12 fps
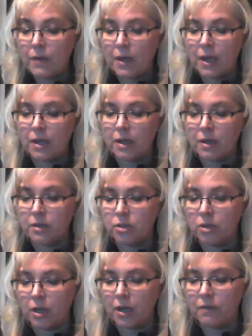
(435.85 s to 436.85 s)
and
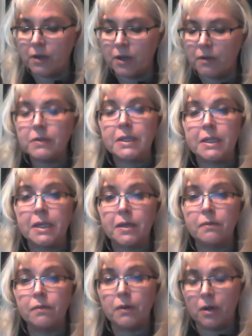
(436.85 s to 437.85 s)
you'll have enough to
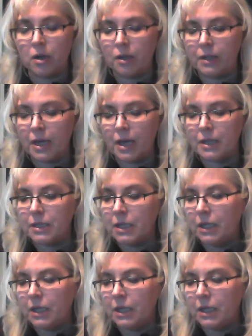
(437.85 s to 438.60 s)
give on that.